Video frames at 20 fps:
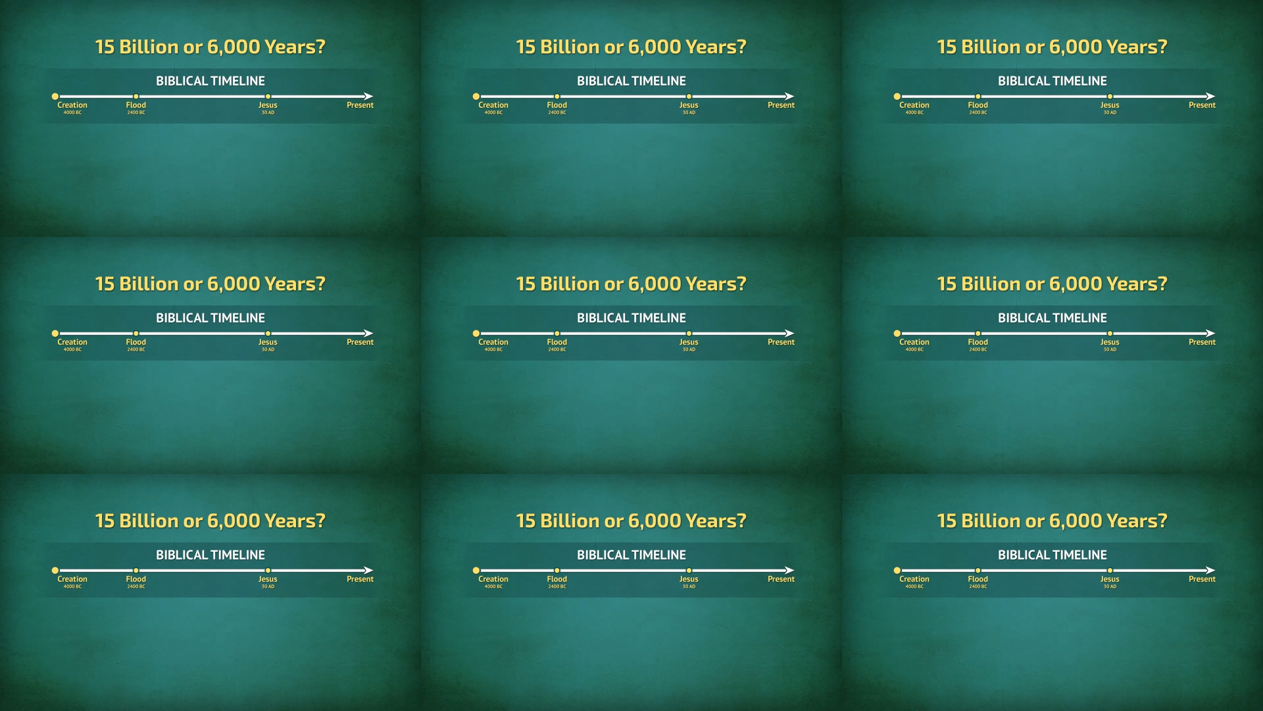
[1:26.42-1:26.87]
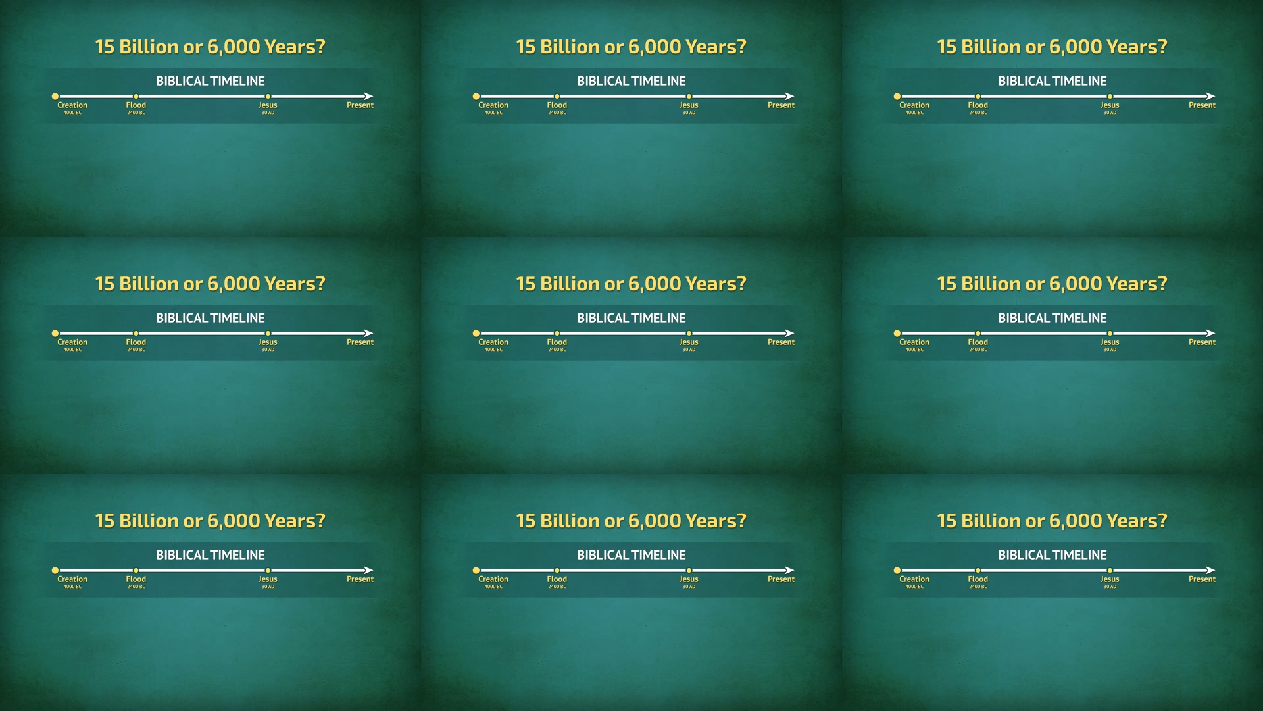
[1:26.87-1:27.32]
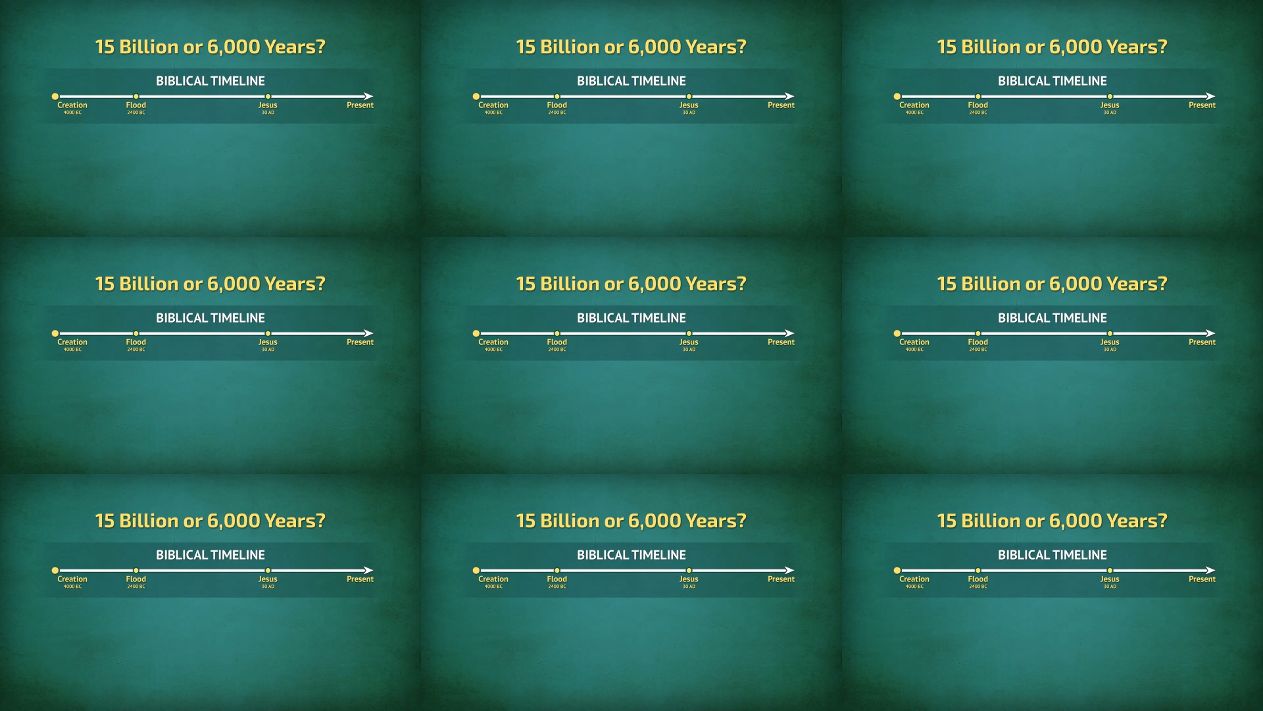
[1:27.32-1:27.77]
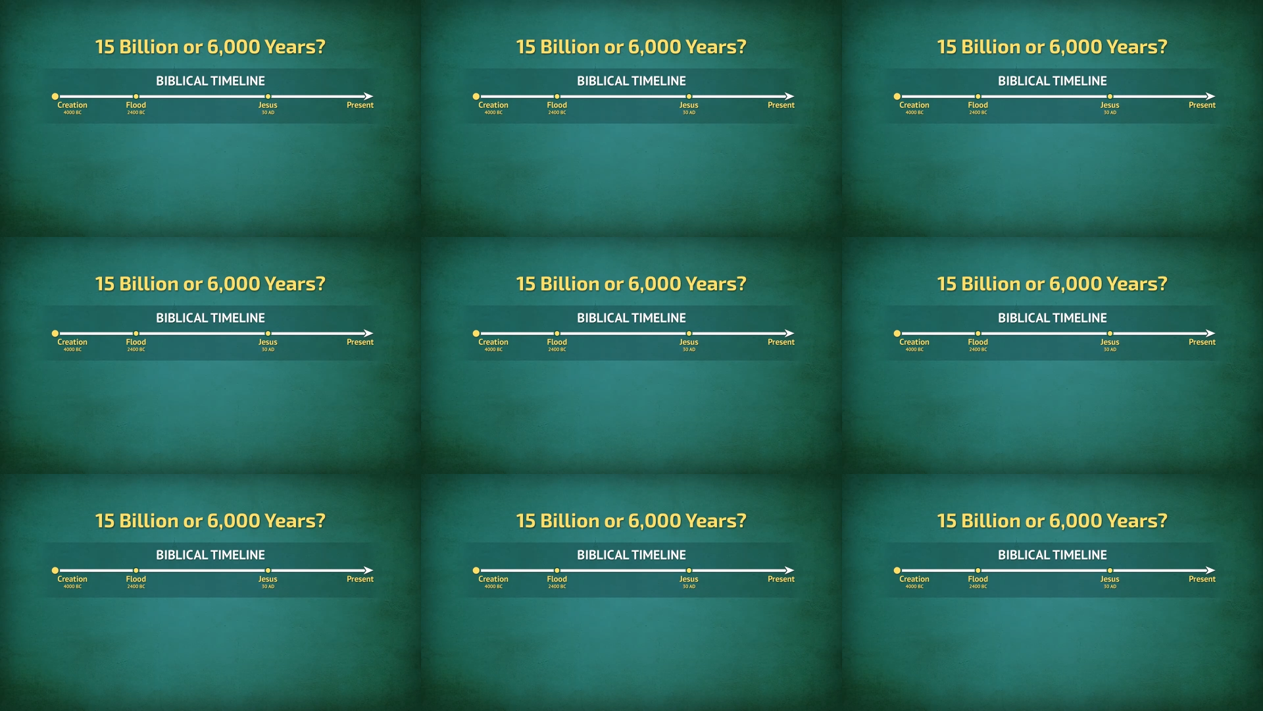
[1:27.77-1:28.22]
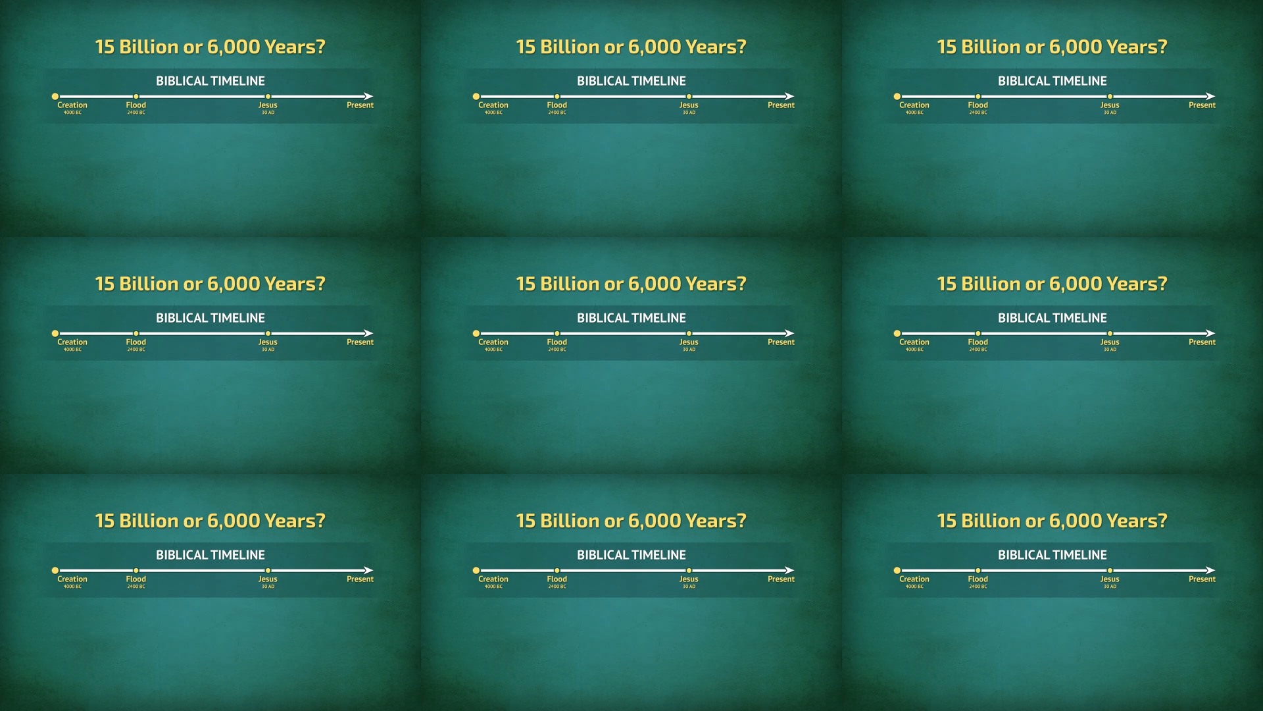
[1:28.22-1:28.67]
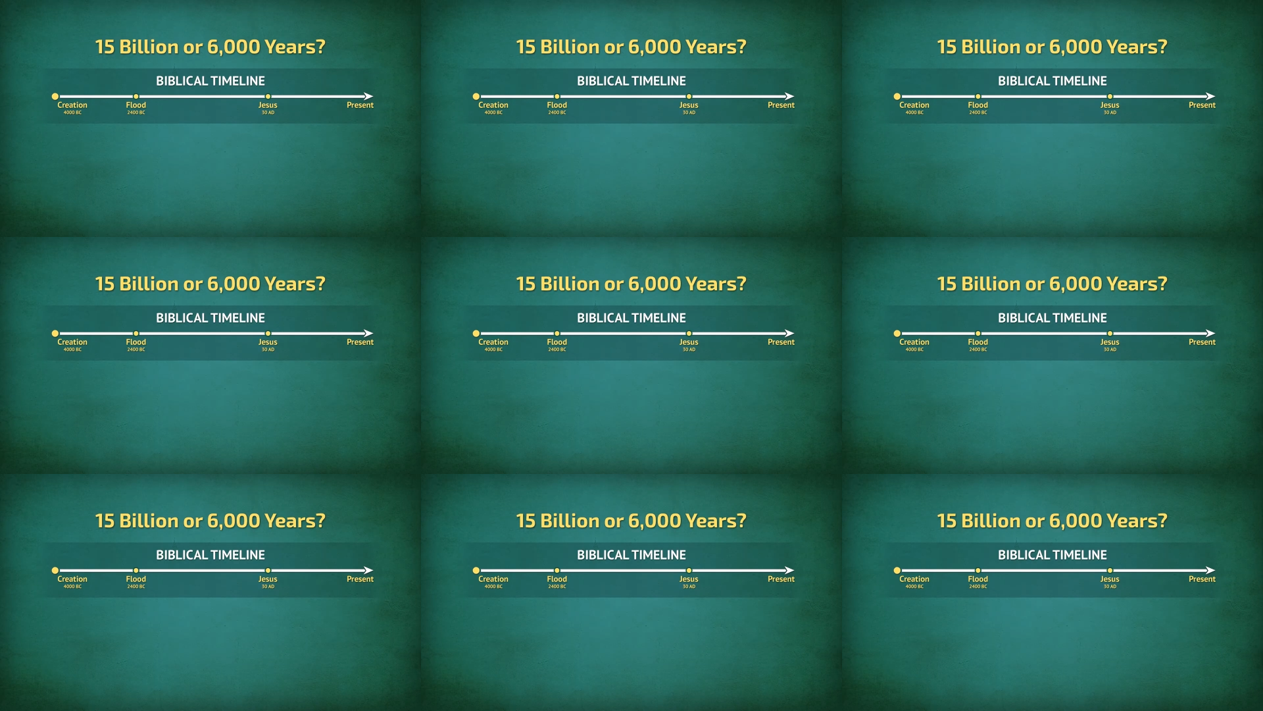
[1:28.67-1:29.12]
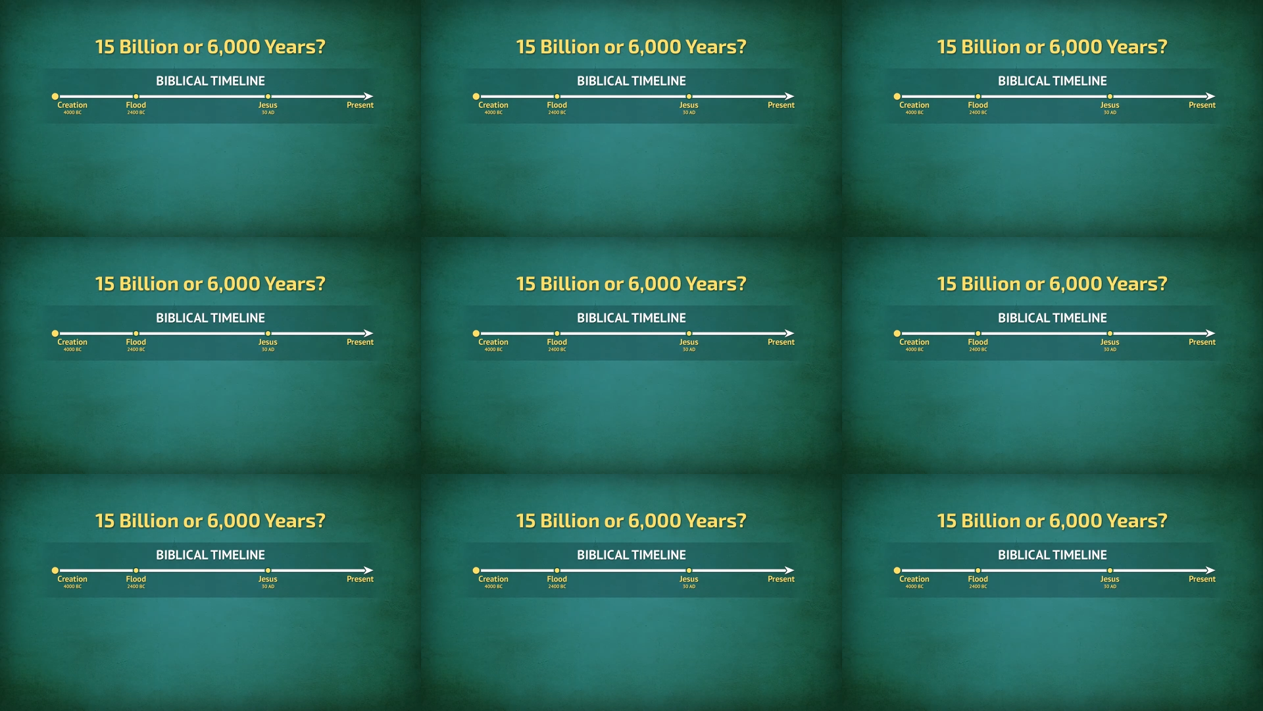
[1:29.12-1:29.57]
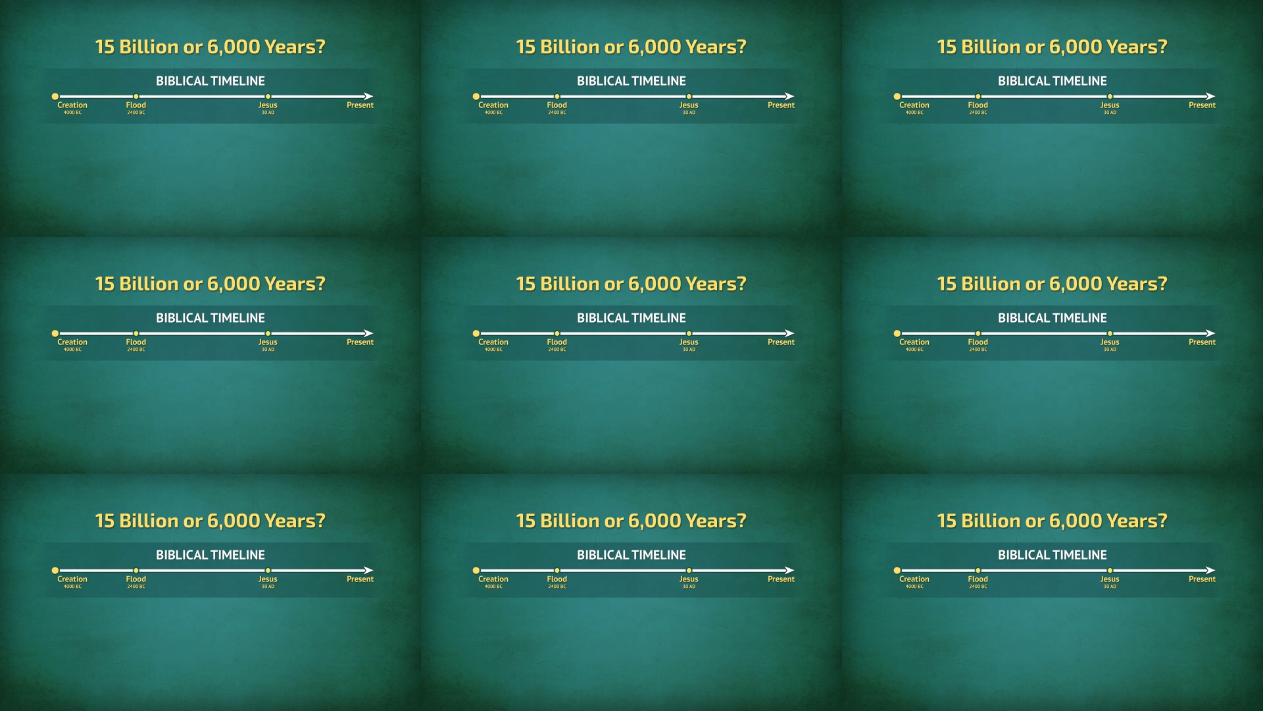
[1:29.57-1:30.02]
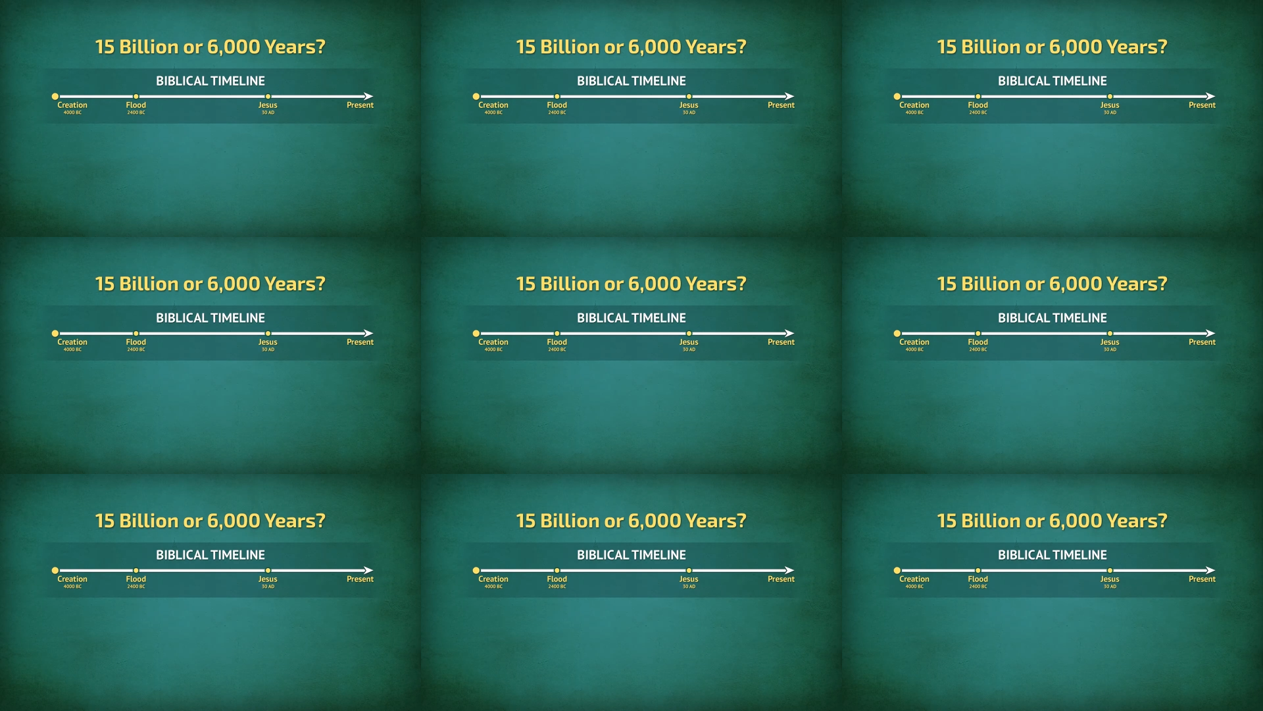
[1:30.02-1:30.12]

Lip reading: (no speaker visible)